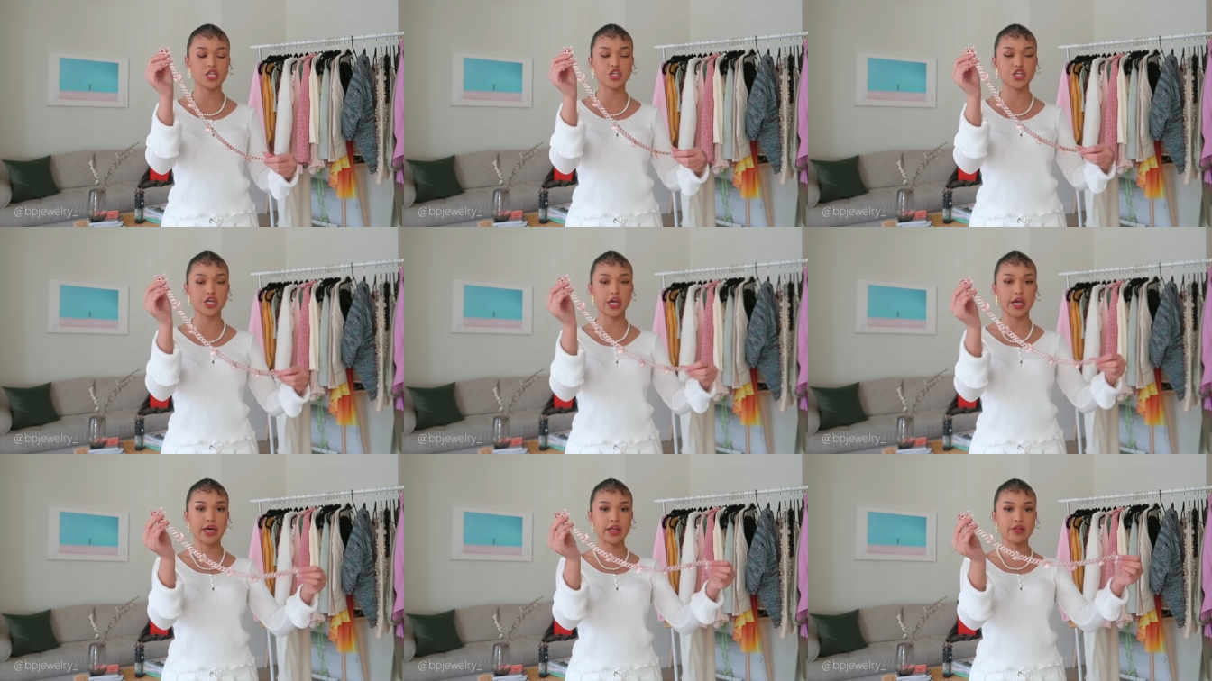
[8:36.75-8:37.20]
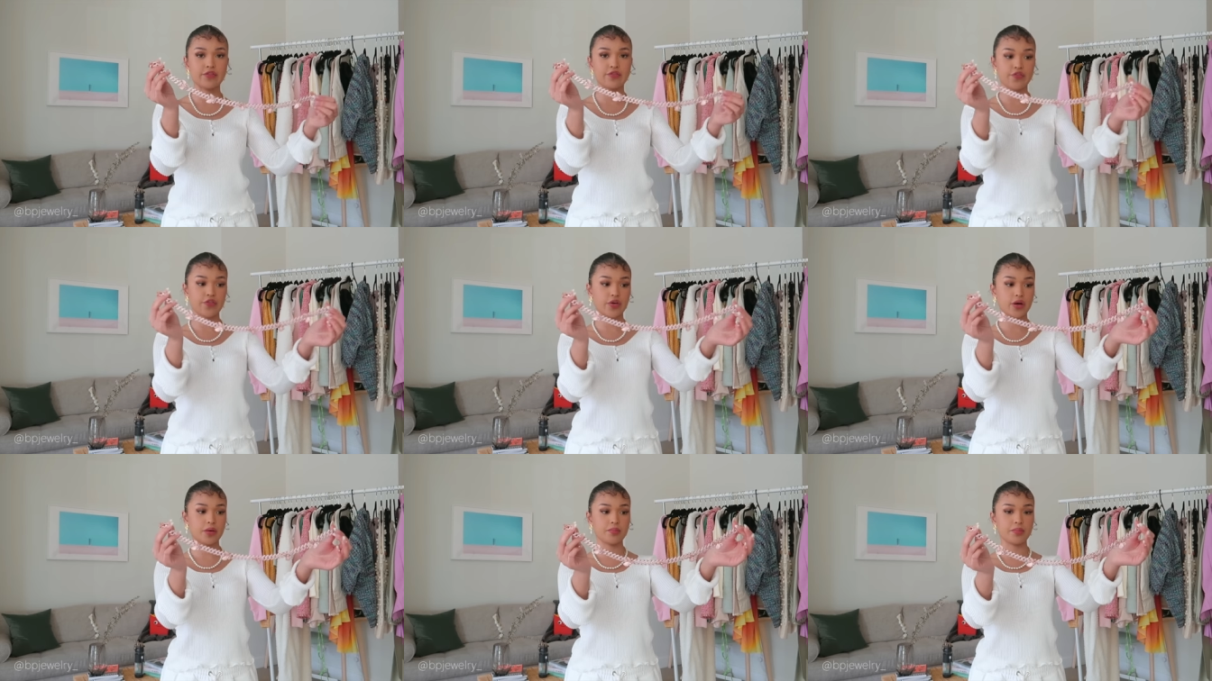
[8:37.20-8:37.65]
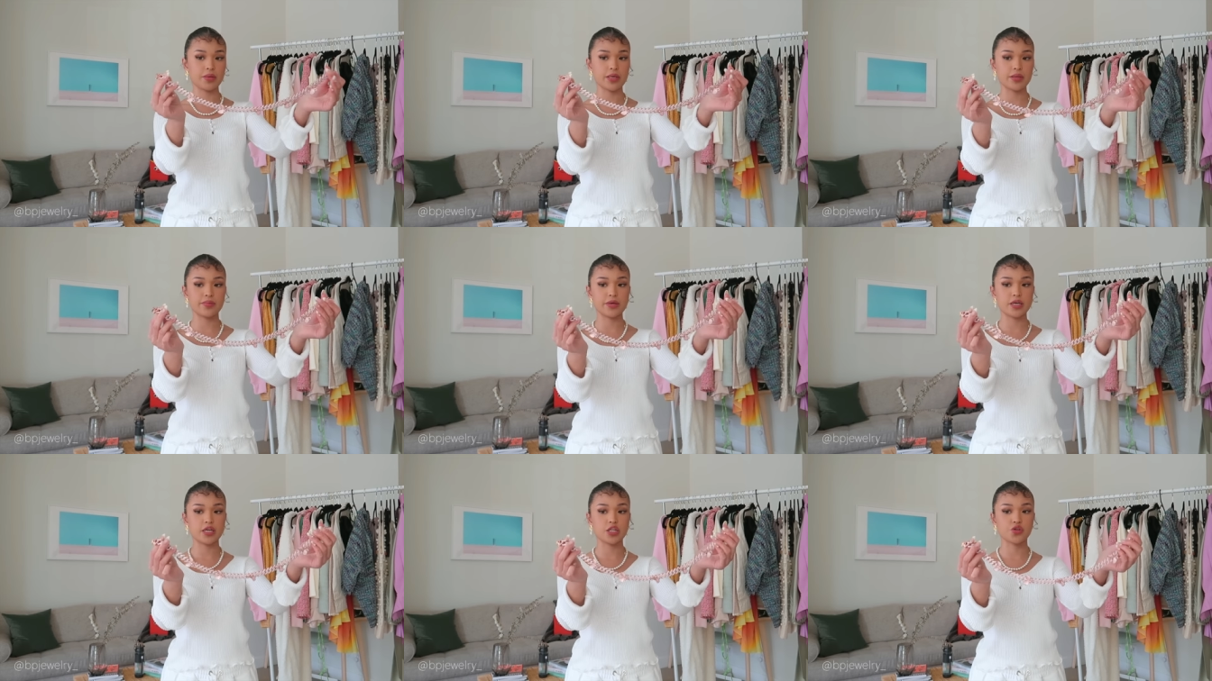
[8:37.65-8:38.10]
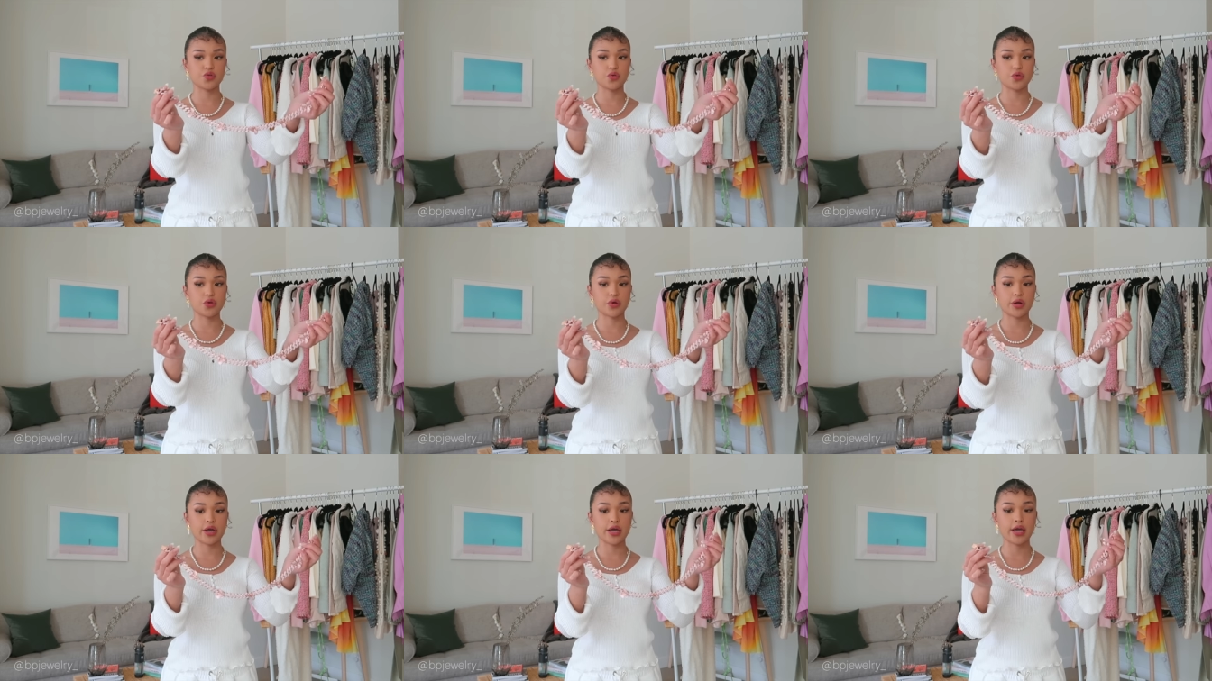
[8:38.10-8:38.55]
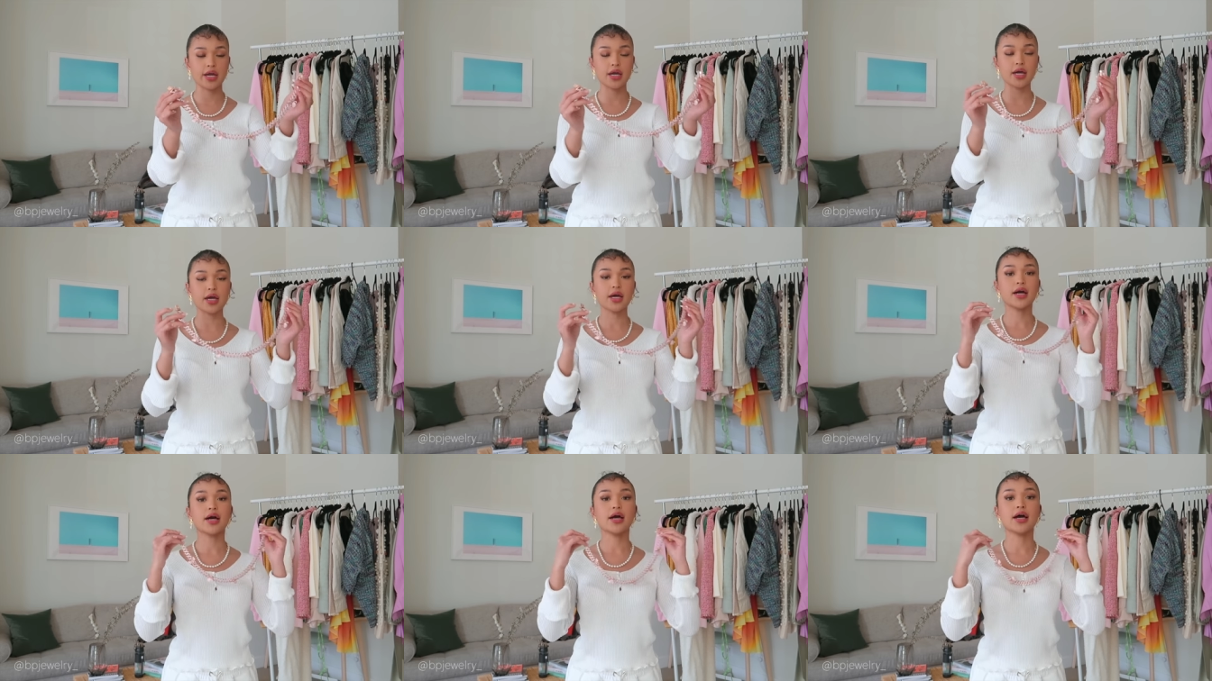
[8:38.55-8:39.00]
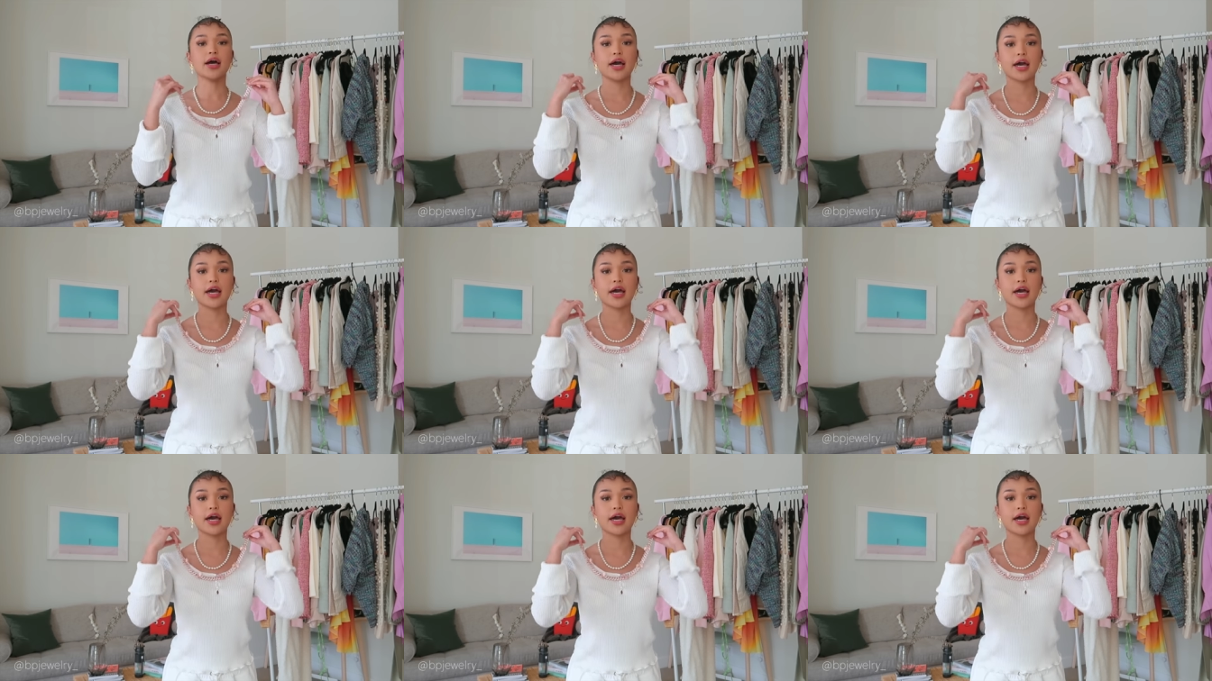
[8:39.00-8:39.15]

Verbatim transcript: chain from BP Jewelry,